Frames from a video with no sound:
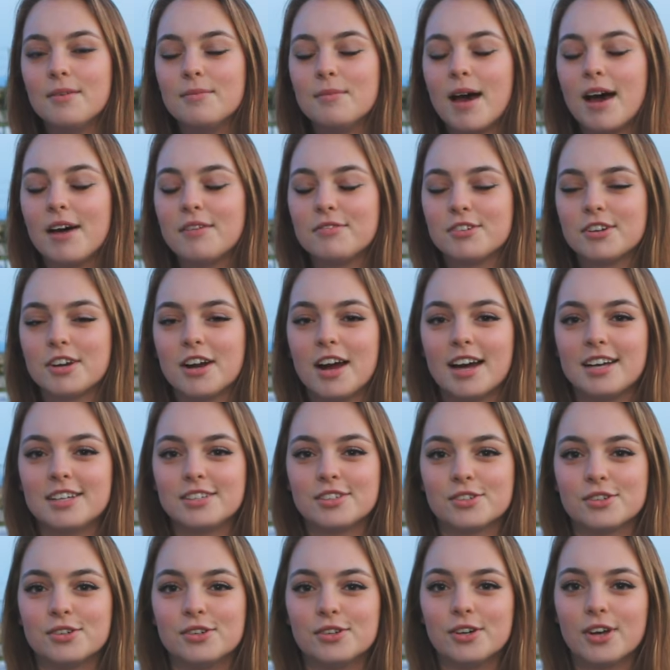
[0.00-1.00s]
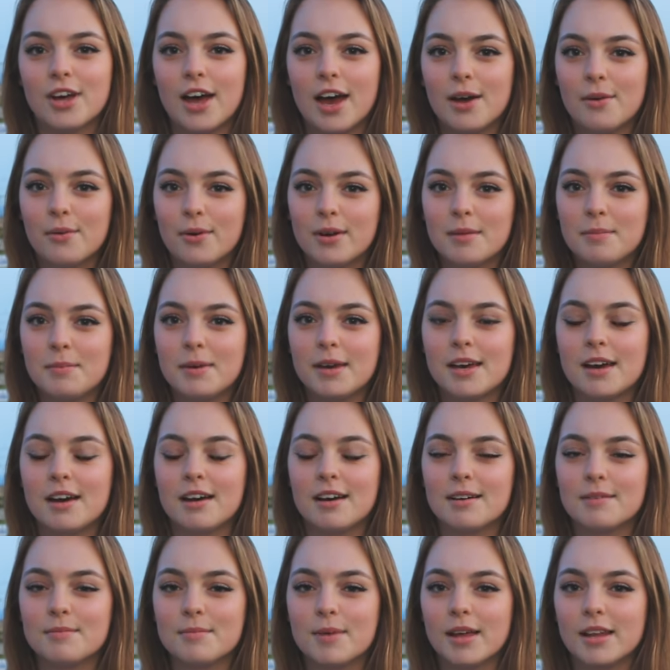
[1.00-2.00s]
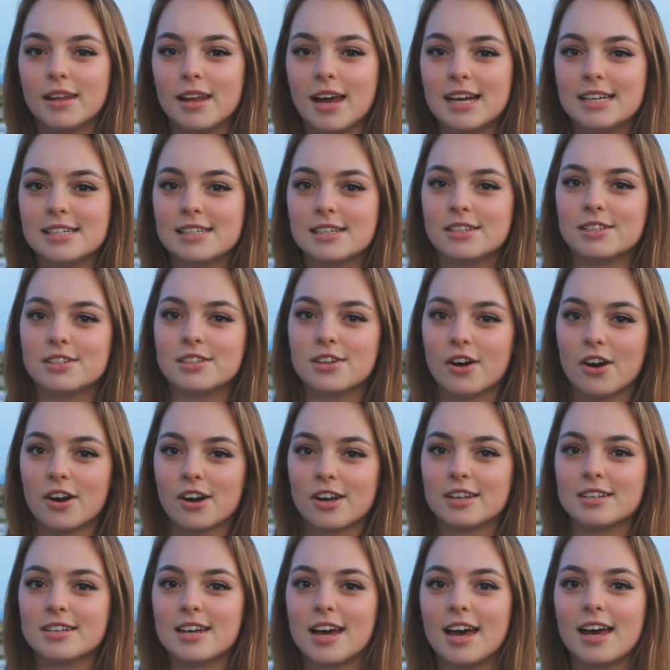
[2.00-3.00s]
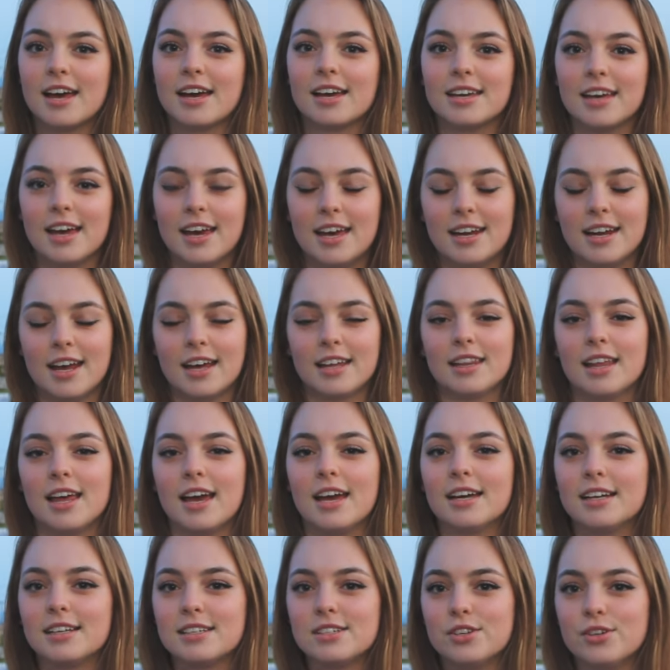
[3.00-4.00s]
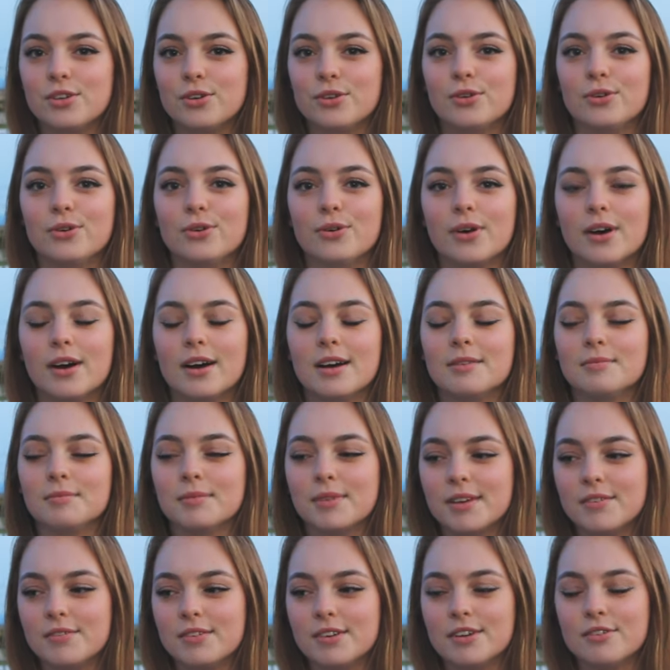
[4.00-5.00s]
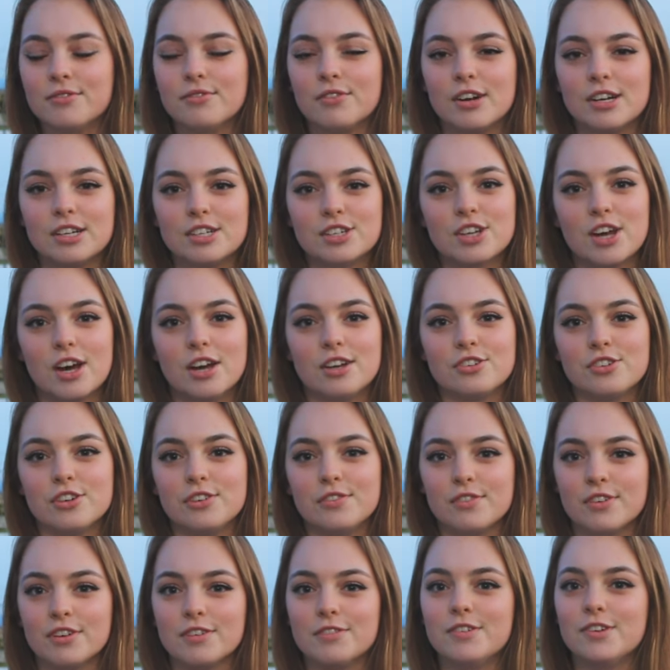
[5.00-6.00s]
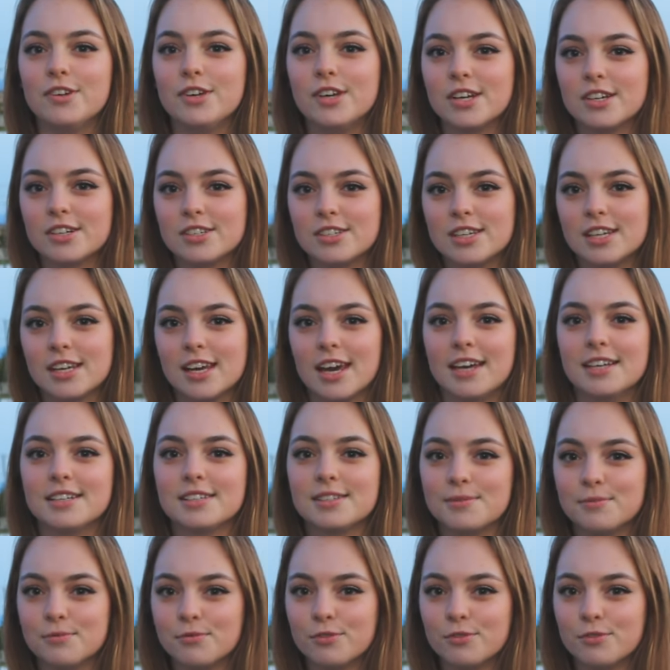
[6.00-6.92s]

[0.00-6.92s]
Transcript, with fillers: After high school, I want to become a licensed architect, and I'd like to live in a French country for a few years to gain some